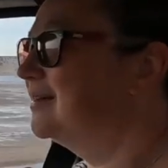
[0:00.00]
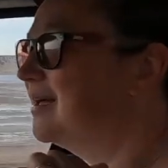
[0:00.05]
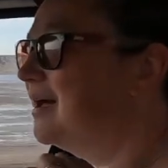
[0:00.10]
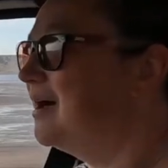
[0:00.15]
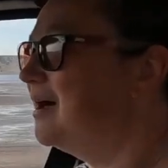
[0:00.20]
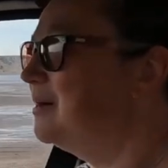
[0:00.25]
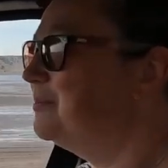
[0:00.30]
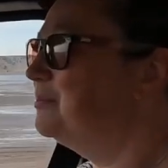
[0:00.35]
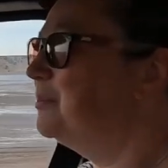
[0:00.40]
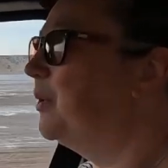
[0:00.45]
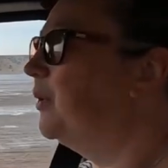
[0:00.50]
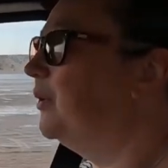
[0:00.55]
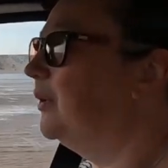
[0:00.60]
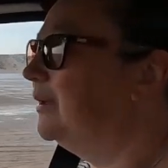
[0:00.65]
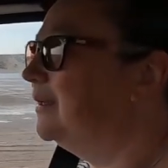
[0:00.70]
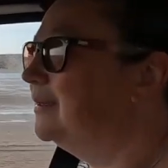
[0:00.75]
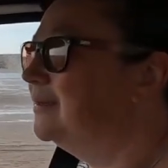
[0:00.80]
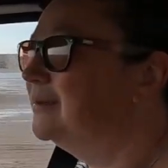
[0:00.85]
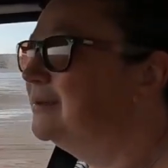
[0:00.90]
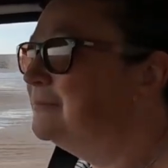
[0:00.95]
guard
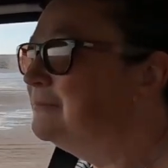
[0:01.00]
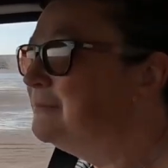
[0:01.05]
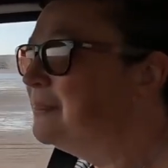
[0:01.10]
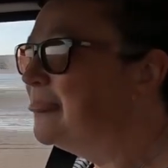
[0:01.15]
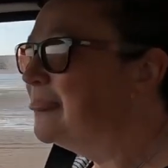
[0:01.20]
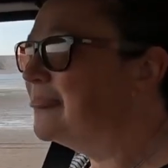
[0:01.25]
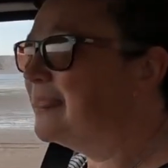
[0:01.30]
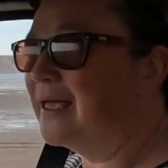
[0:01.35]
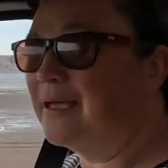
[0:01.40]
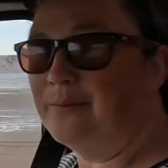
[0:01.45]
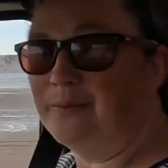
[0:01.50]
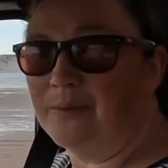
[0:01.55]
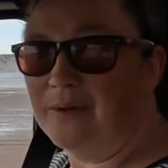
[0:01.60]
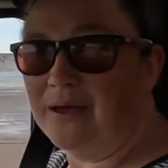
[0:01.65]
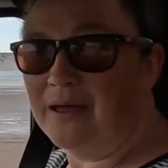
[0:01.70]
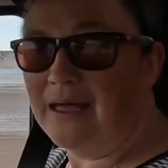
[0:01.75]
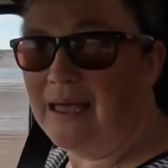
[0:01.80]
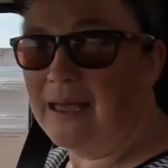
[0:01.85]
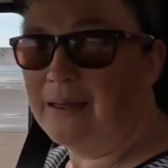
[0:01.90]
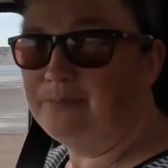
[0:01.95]
point, they
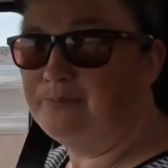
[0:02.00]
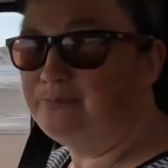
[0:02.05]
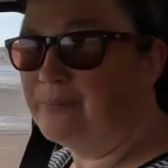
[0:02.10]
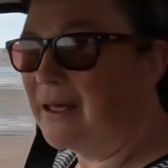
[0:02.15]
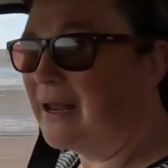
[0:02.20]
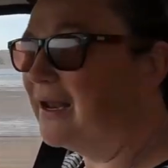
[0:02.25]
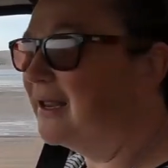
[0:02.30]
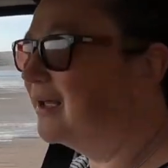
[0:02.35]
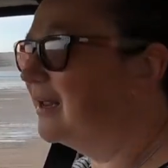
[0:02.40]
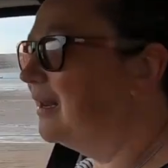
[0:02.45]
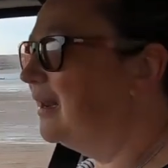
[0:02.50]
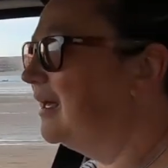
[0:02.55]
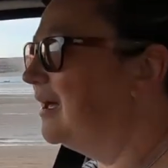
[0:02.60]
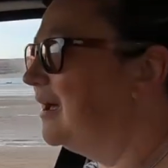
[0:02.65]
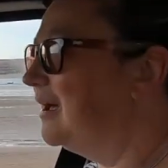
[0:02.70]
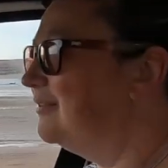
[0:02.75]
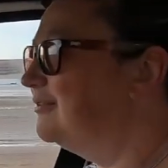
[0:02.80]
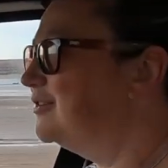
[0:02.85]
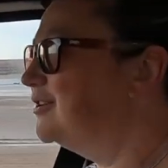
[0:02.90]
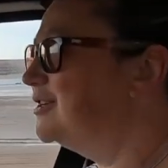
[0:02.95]
had
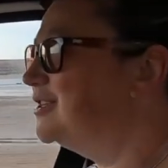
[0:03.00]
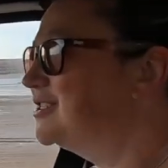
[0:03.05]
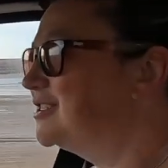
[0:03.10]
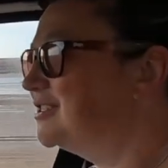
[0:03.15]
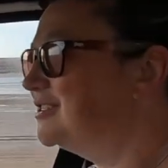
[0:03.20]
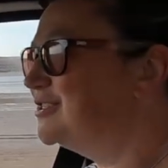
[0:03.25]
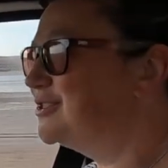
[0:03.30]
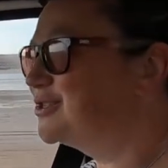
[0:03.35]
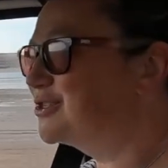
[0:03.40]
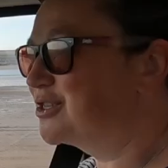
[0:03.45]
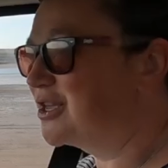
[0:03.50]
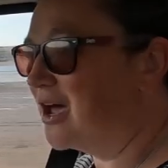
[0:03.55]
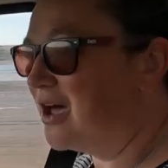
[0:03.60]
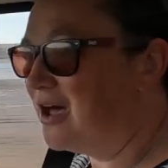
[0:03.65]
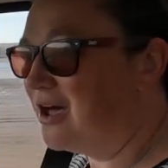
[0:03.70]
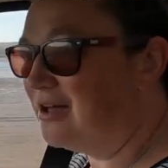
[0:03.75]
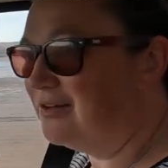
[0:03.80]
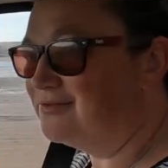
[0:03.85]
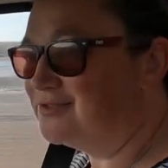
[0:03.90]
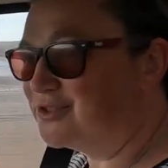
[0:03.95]
balaclavas and
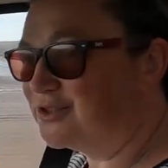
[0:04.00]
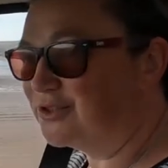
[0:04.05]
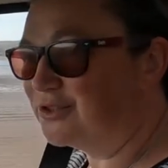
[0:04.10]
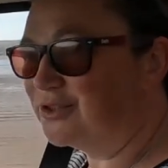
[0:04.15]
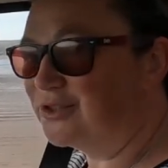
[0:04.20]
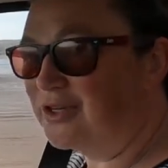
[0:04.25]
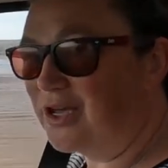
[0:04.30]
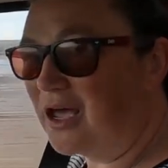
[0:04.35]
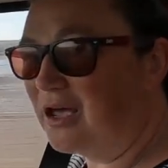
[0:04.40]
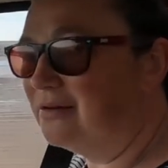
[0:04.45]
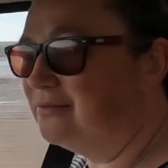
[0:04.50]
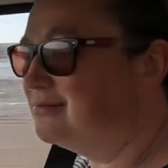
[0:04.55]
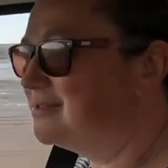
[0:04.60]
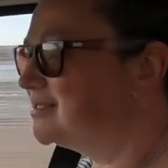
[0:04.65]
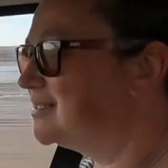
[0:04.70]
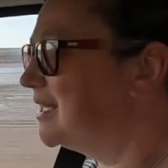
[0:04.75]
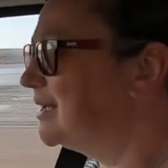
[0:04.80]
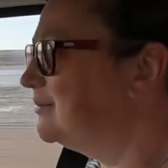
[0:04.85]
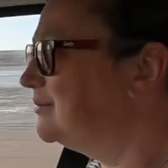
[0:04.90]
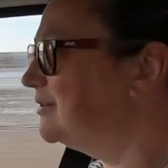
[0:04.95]
scarves and
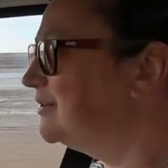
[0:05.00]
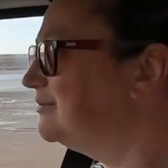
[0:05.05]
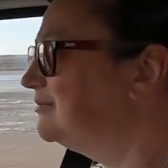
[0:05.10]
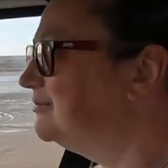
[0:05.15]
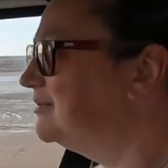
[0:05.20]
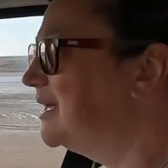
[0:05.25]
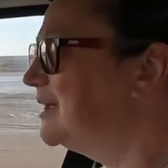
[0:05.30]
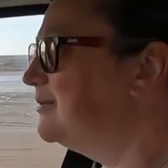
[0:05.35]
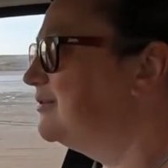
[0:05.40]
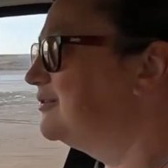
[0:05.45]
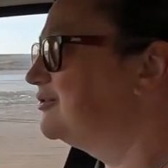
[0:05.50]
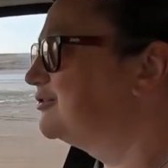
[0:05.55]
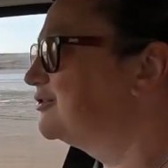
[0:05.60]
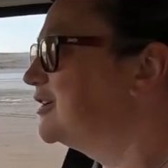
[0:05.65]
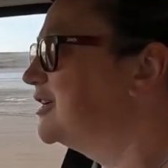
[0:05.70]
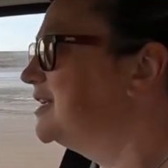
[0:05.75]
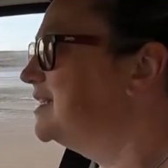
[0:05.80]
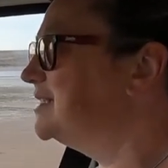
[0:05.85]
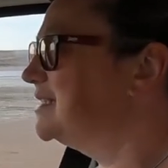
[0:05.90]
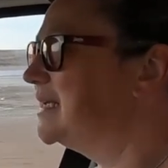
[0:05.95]
coats. They were
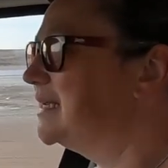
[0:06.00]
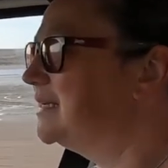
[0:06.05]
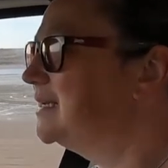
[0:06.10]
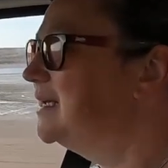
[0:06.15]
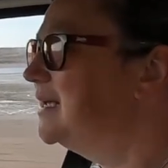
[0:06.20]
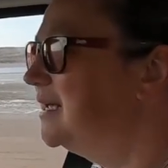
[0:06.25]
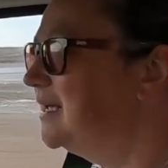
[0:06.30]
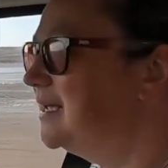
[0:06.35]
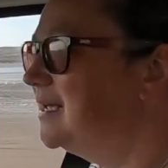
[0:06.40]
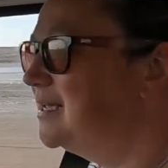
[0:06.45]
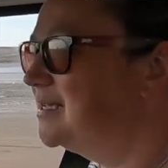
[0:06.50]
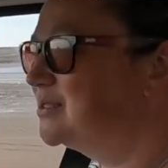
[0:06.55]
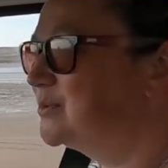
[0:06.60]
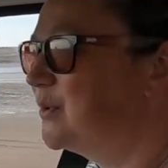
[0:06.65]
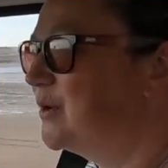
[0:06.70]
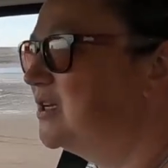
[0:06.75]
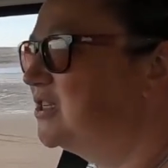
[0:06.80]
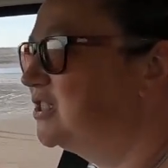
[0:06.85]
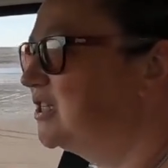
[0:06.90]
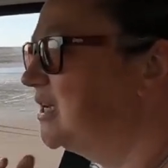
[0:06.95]
freezing. It is
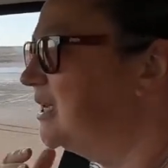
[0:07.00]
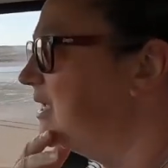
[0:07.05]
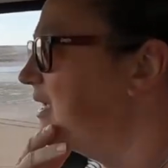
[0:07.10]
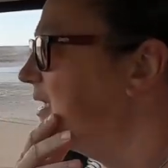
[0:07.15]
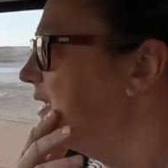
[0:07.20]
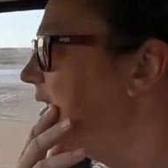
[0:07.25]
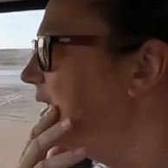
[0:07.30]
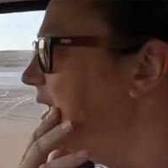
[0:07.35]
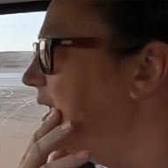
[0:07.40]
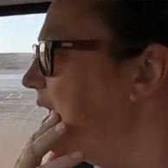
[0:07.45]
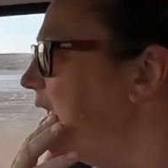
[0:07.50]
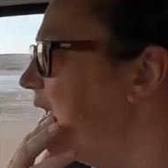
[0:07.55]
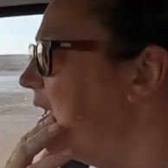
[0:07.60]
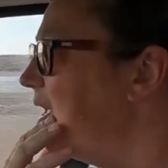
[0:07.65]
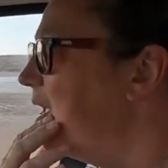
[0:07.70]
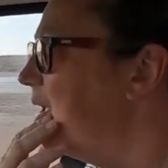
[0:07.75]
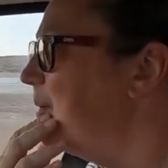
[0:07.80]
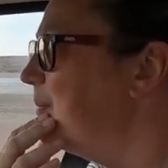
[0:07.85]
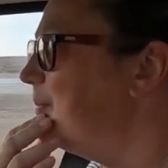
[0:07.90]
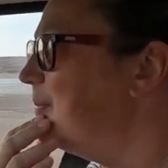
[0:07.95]
quite chilly,
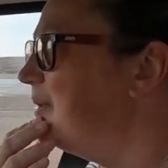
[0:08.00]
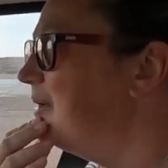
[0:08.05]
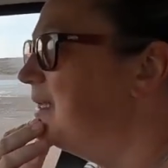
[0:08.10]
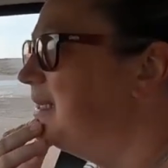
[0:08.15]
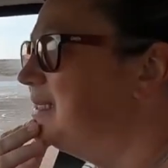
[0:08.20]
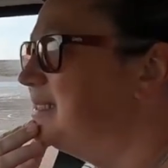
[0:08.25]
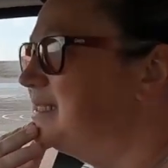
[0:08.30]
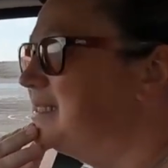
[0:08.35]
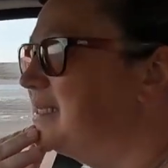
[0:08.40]
but